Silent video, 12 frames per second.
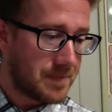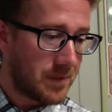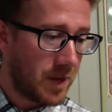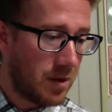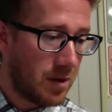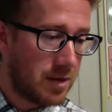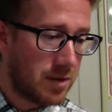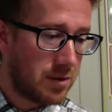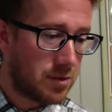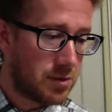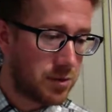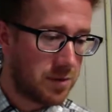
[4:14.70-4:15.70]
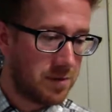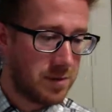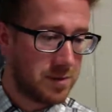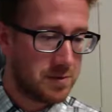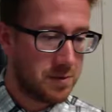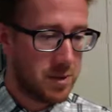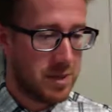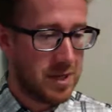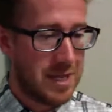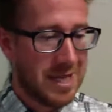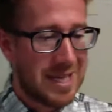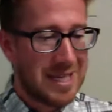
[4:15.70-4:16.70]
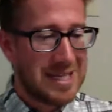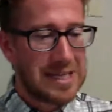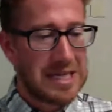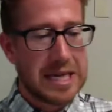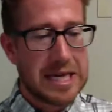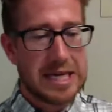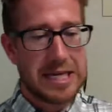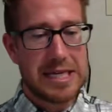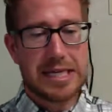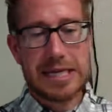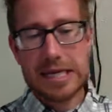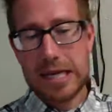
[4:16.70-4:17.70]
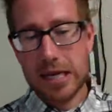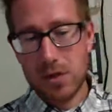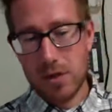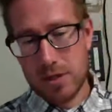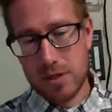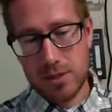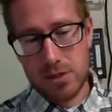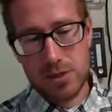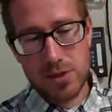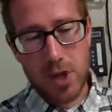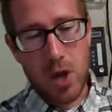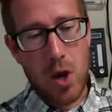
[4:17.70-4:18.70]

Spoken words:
All right, another true or false for you. Like cnidarians,